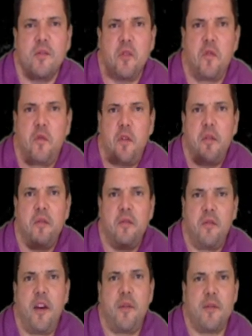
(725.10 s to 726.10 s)
different
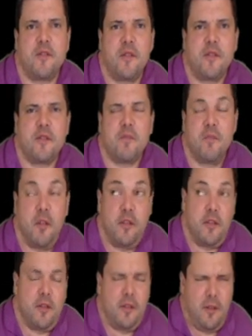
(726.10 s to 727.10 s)
viruses. This
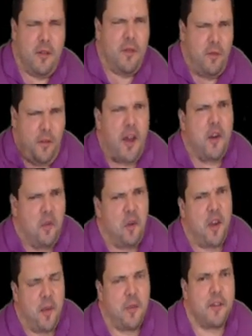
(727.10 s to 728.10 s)
is called viral
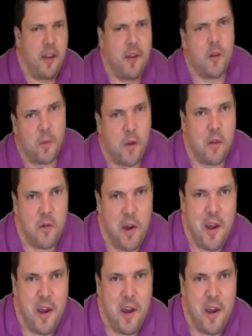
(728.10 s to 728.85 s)
hepatitis, by the way.